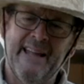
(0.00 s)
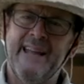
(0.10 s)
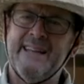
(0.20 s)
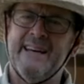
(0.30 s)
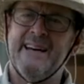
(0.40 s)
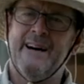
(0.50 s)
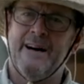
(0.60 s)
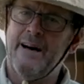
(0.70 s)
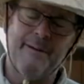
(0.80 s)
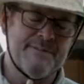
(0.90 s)
and the
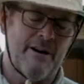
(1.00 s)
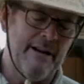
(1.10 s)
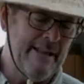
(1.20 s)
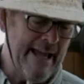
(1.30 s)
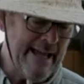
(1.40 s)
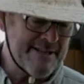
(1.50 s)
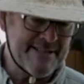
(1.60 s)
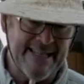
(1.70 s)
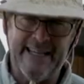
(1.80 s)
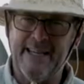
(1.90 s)
uh, I'm sorry, the
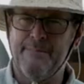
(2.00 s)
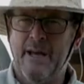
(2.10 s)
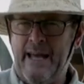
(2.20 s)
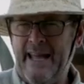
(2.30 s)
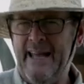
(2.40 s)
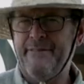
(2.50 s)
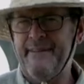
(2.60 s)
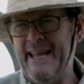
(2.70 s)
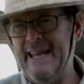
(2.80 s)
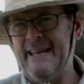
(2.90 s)
ASTM
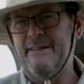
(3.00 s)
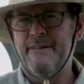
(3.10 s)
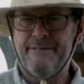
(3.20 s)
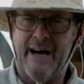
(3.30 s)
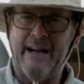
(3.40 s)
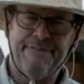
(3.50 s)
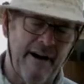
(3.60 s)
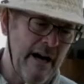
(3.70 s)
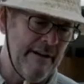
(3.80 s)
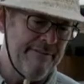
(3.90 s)

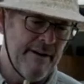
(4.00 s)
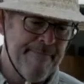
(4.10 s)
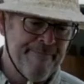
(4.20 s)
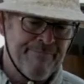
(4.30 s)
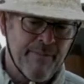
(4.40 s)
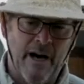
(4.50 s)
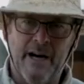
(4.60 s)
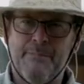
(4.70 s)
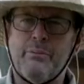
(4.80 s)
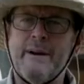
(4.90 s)
F855
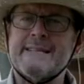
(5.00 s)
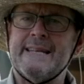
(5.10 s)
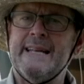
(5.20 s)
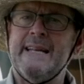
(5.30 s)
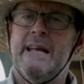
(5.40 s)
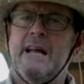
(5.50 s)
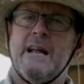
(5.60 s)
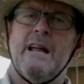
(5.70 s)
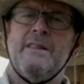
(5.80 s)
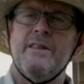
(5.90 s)
uh, brings in
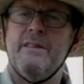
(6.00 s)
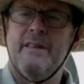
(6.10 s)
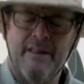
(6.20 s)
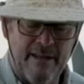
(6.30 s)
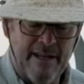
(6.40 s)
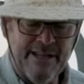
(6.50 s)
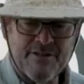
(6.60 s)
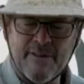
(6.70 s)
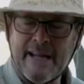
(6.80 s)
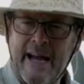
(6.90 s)

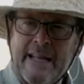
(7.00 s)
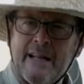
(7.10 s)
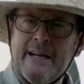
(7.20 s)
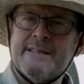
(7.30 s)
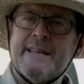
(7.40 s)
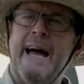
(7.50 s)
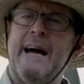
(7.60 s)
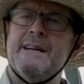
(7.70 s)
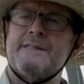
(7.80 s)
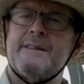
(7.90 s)
into the guidelines
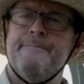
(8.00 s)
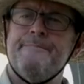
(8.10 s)
as